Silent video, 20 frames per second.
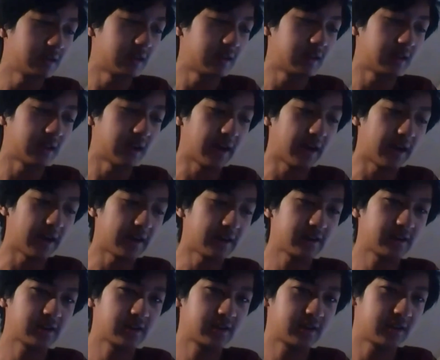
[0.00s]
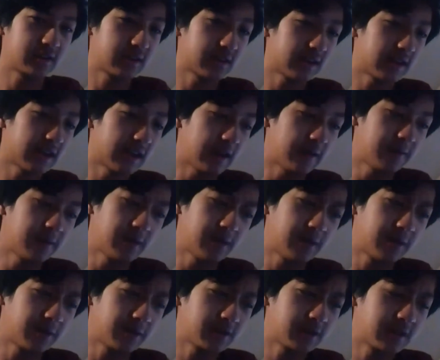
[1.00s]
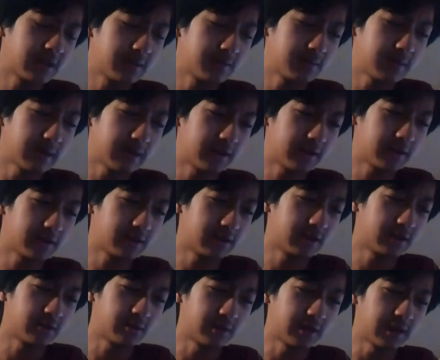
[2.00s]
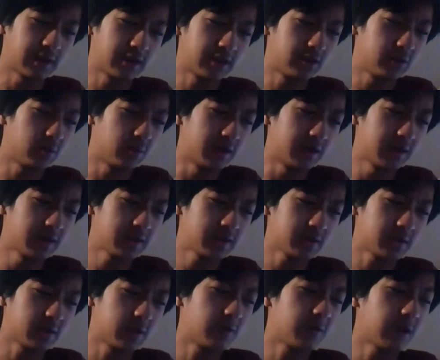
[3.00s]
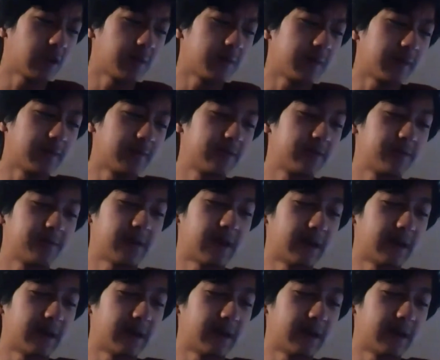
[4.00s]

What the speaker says: Easy Nate asks, have a 13 by 13 thrown at you once or five